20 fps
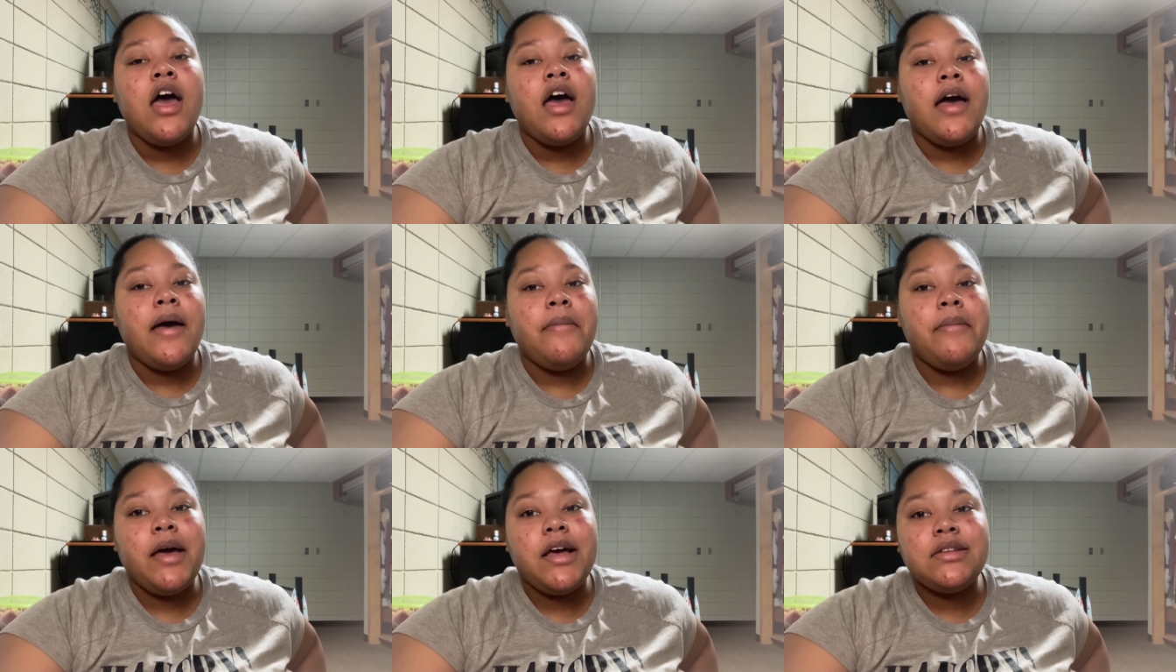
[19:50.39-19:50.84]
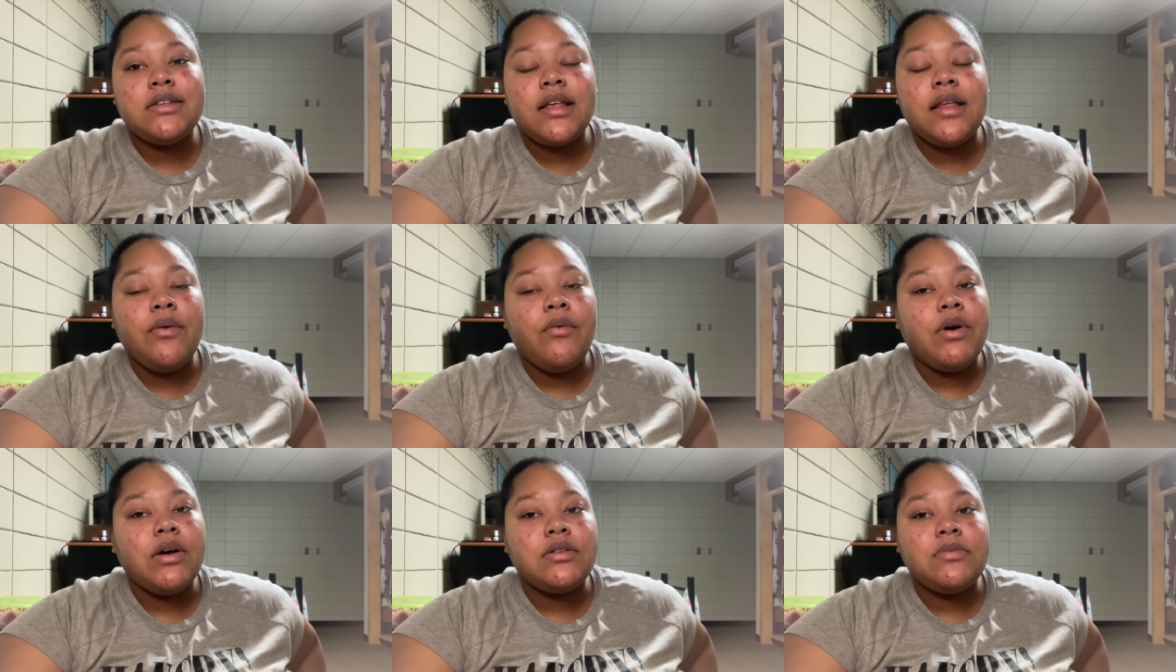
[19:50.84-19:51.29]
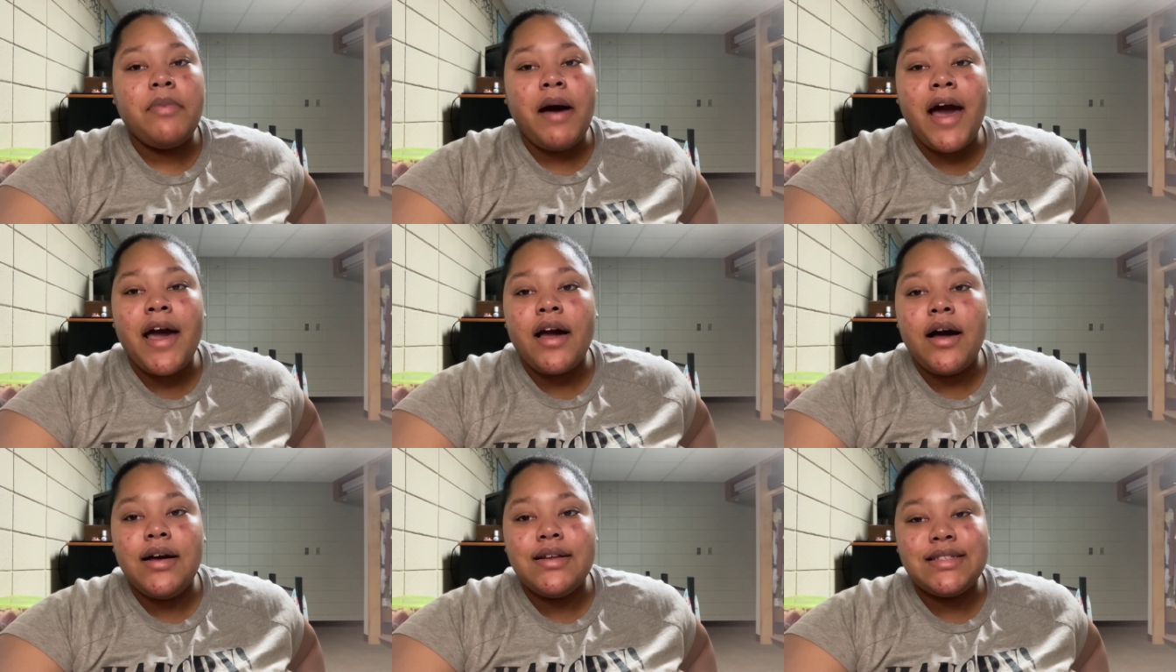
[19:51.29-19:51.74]
and basically wants
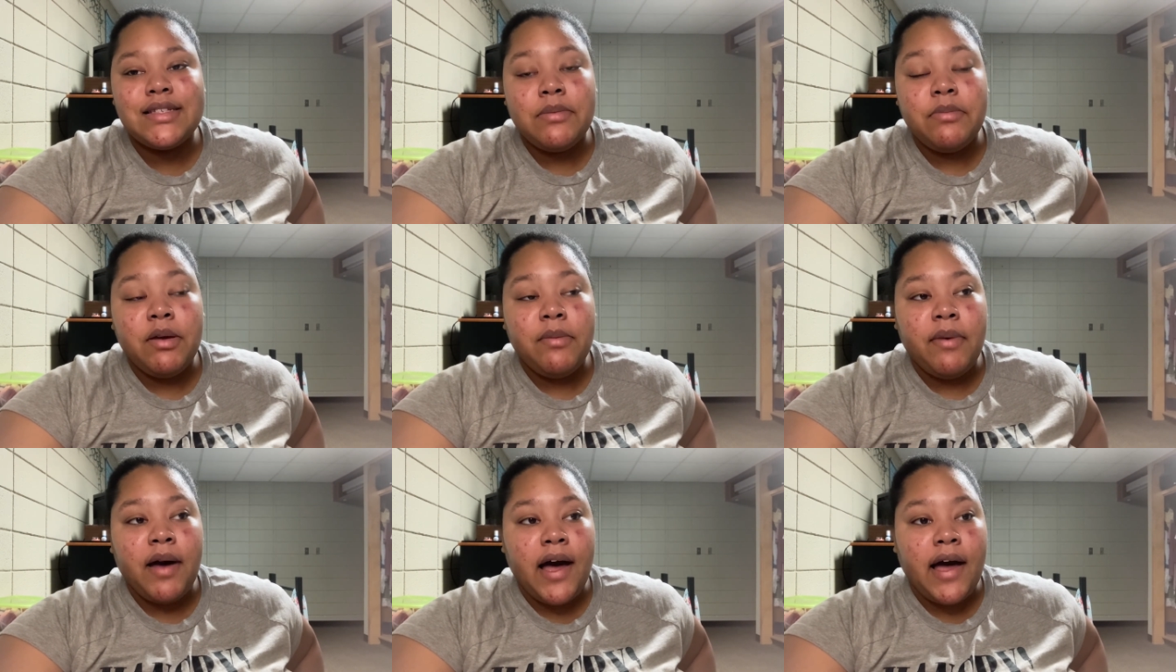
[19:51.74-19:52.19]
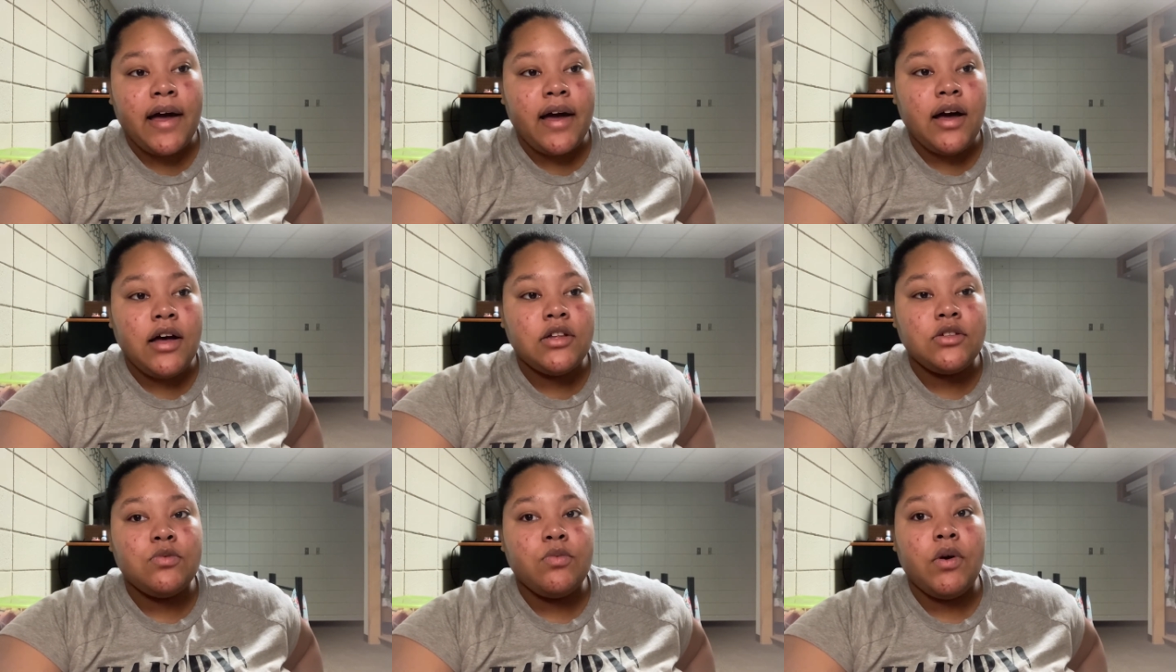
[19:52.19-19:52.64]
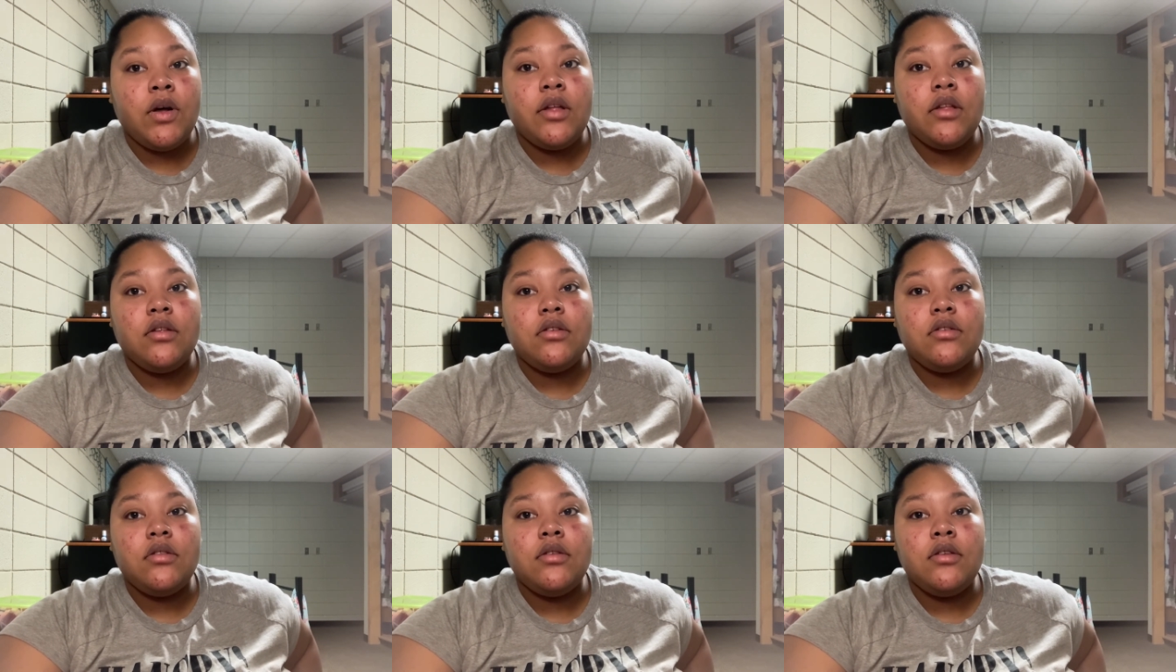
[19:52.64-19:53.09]
bygones to be bygones,
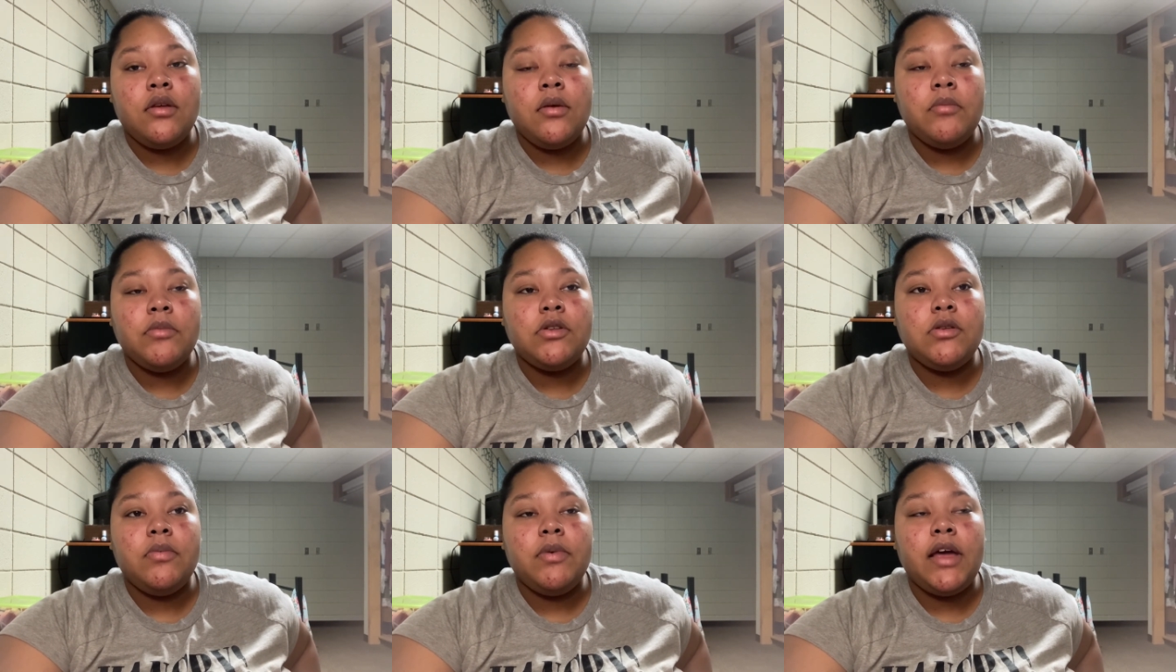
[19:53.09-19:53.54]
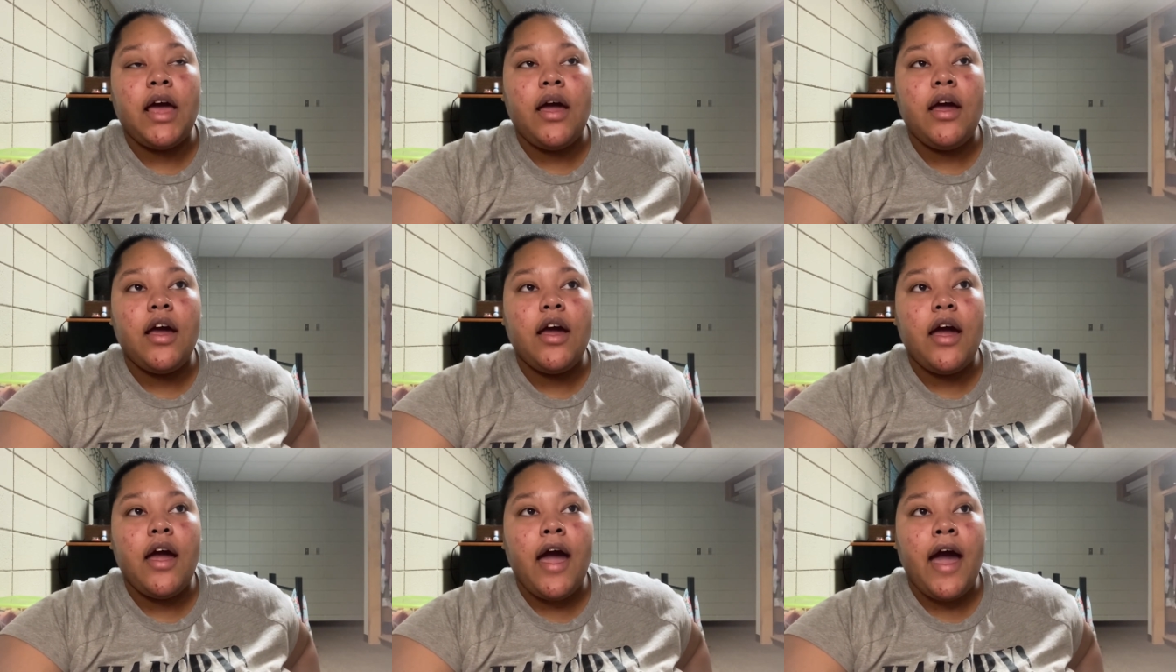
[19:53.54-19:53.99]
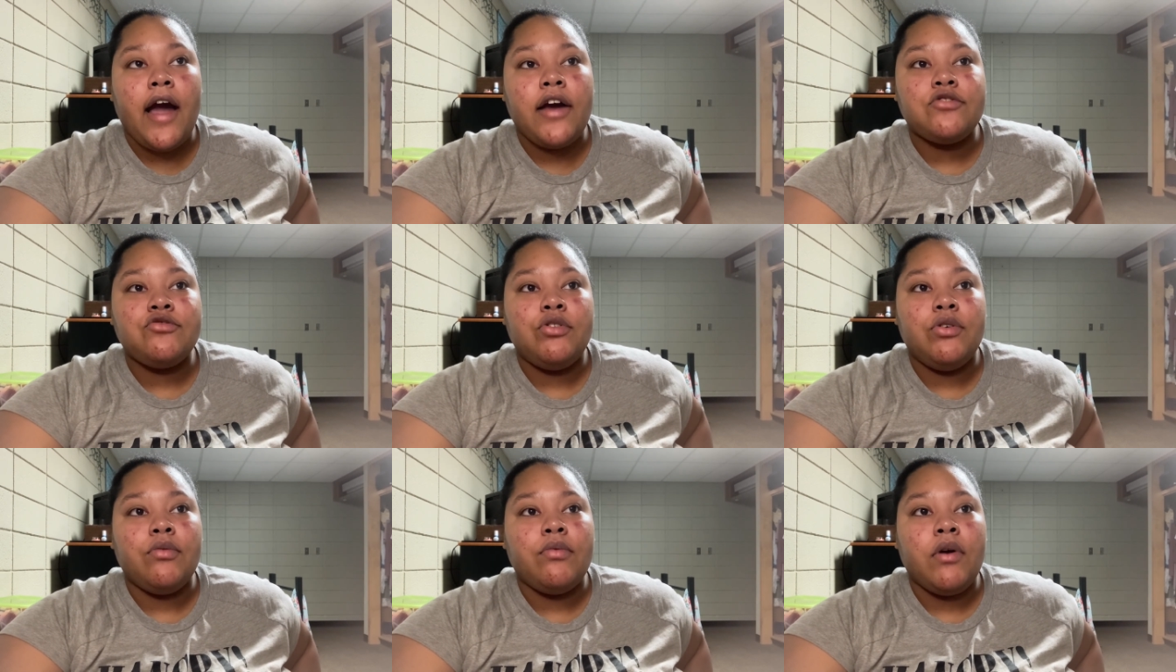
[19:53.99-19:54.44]
wants them to be
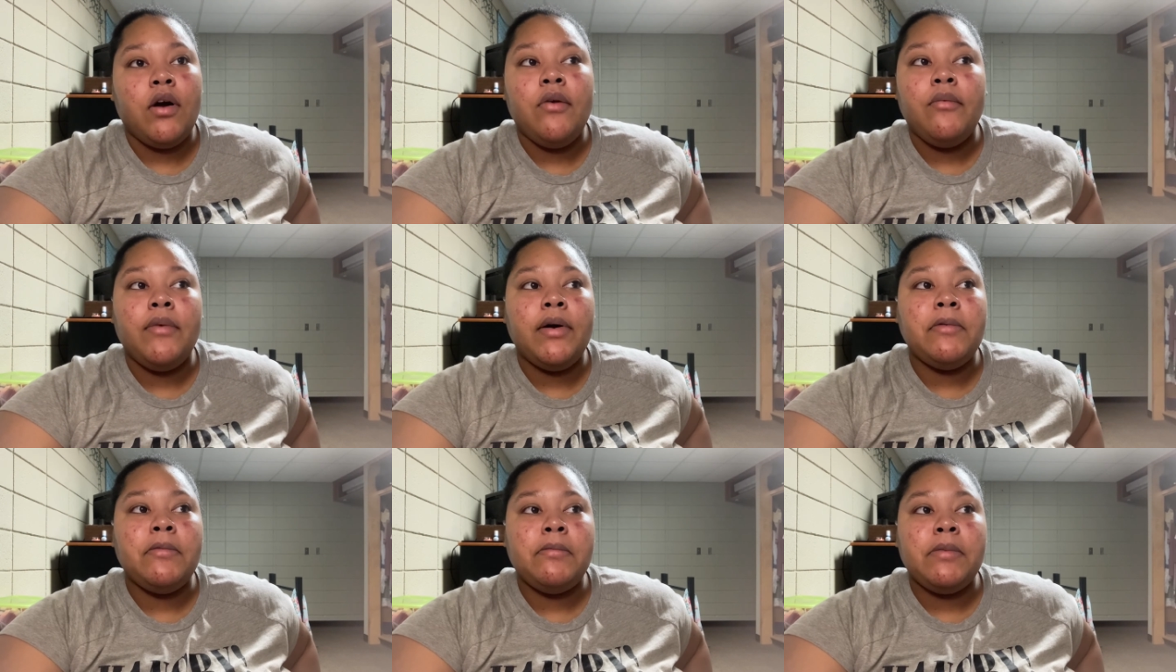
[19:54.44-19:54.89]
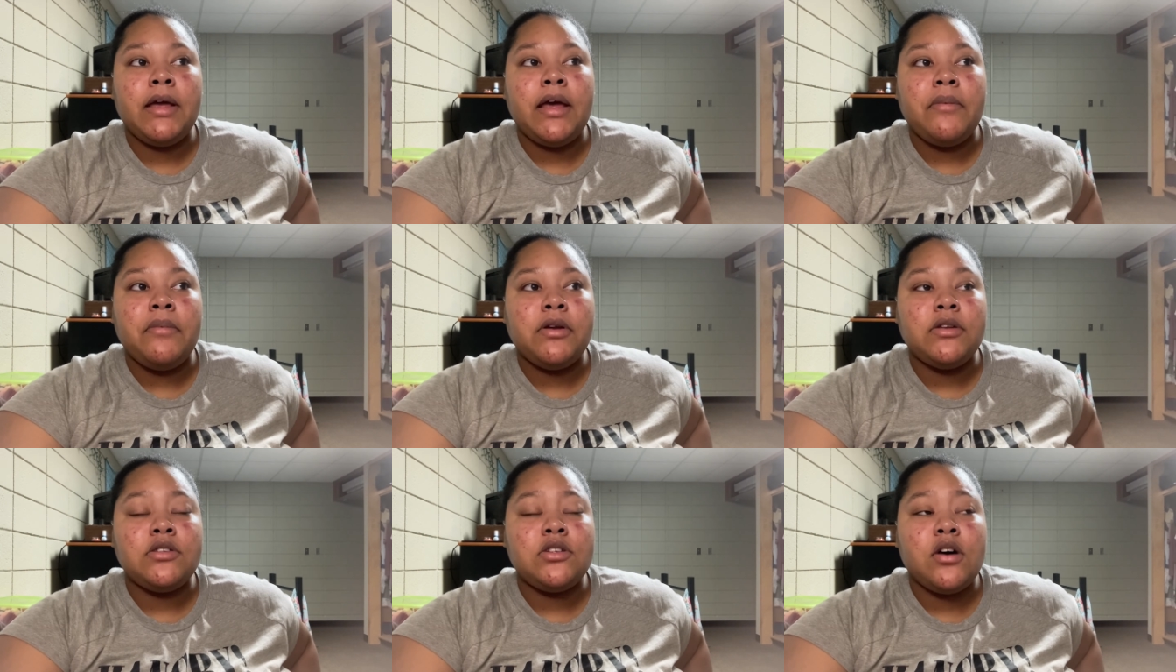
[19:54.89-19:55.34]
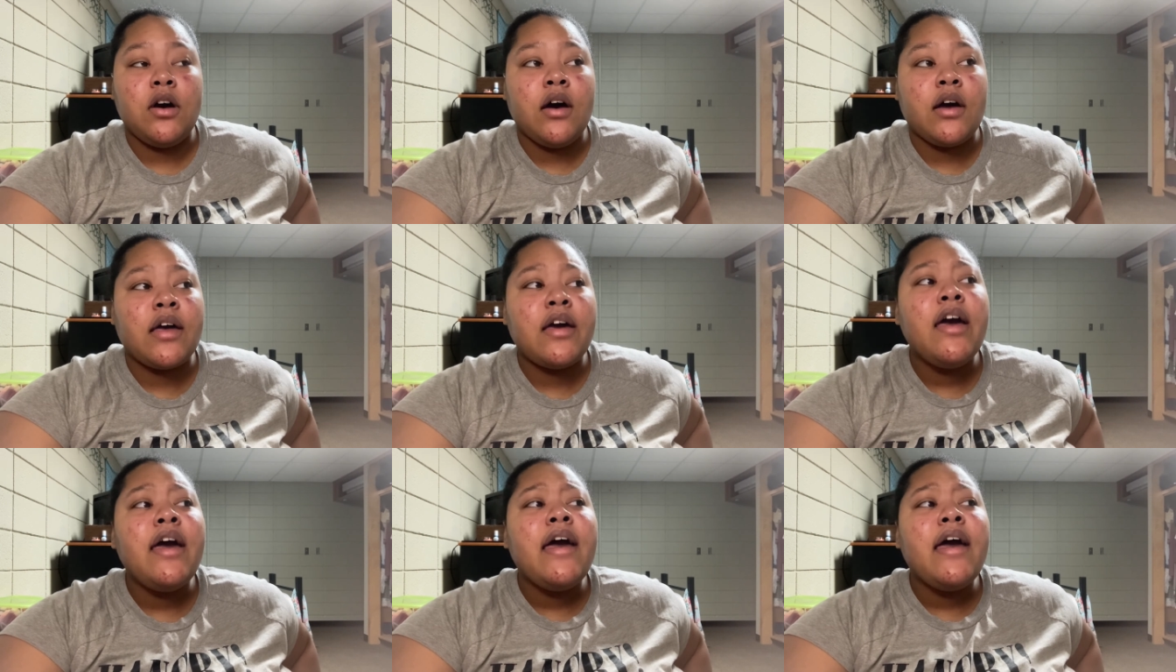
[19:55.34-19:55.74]
actual grown women, be able to talk.